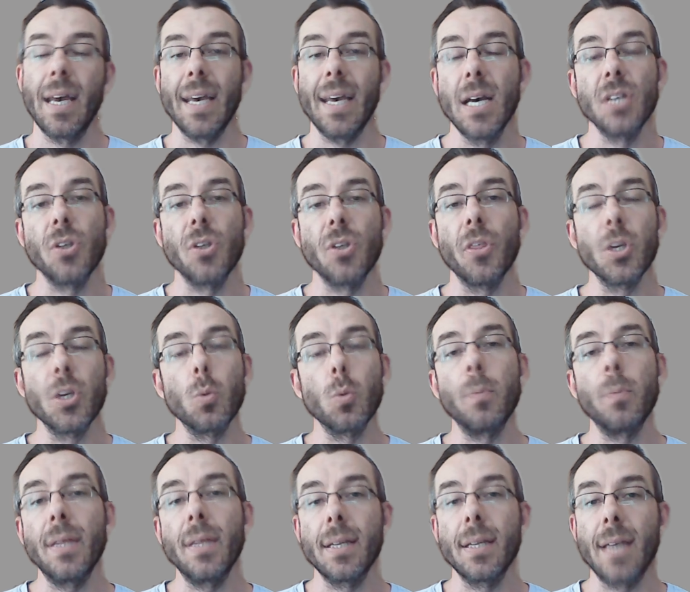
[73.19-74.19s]
So this would
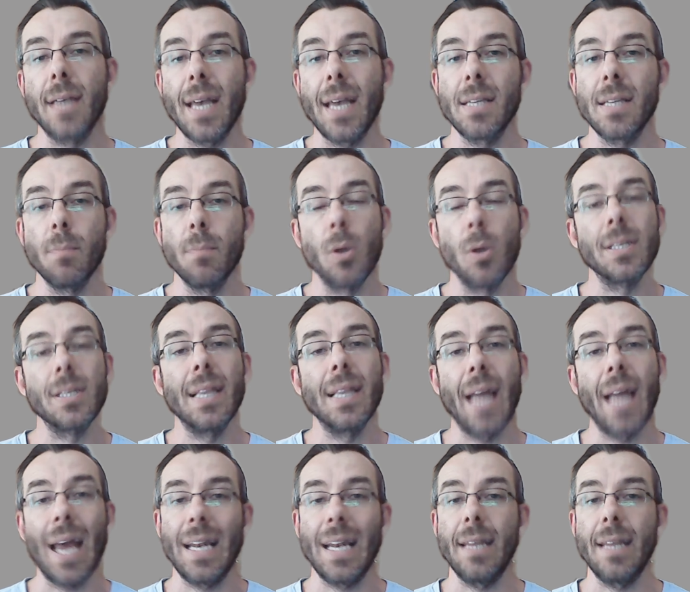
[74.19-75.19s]
be the date most
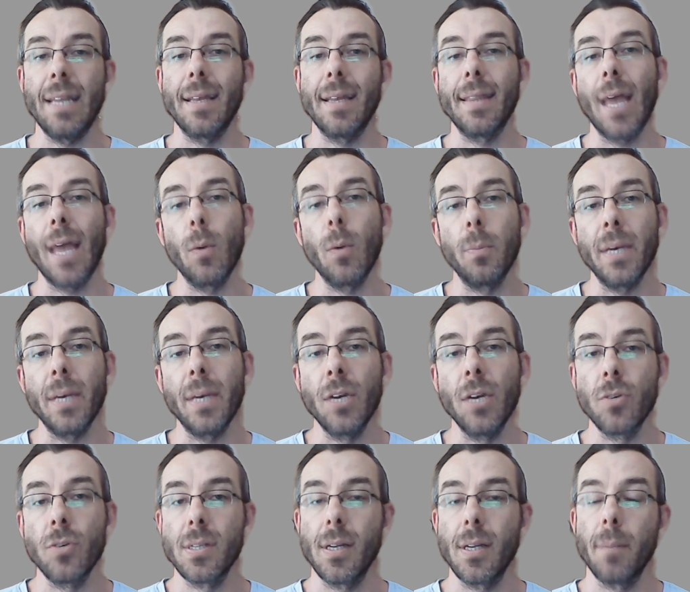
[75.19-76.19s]
likely that they would be
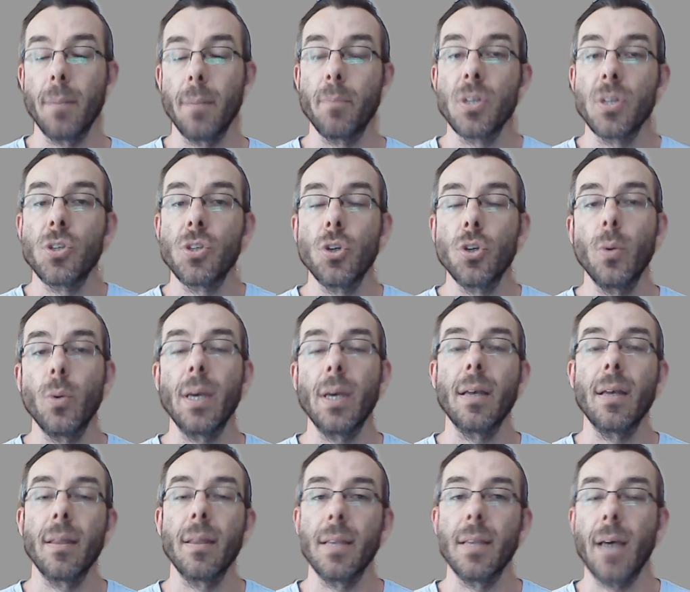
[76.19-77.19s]
interested in pursuing
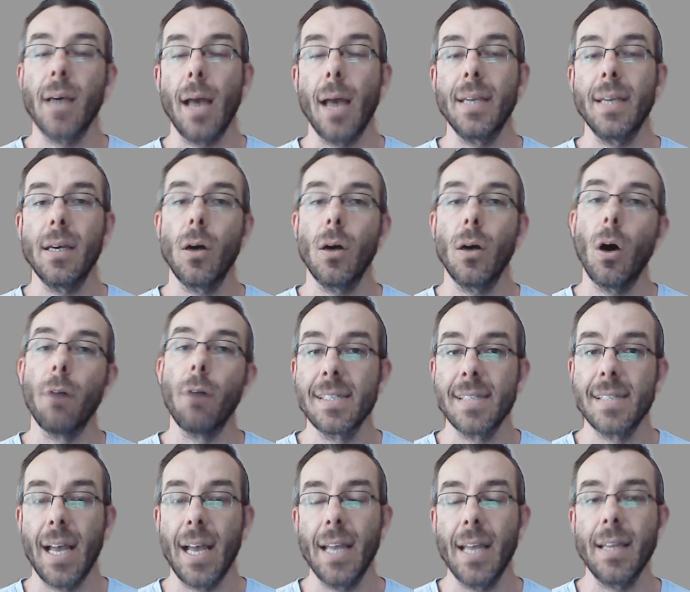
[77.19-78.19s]
the idea of
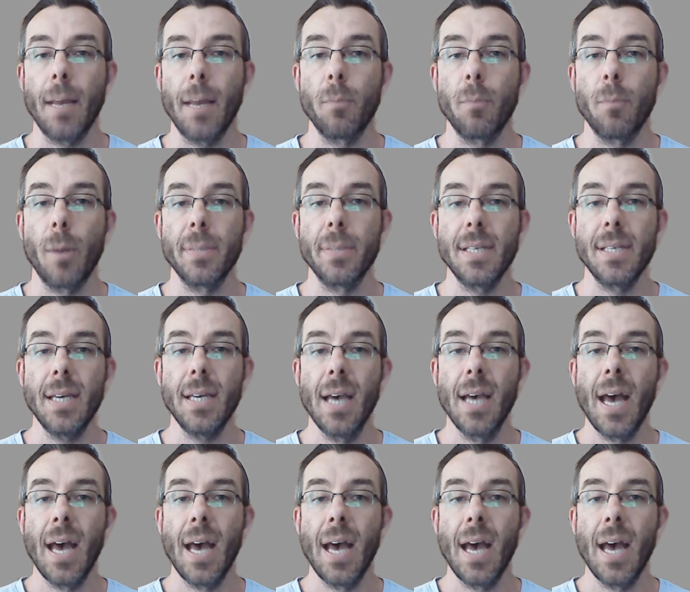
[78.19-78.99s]
selling that property.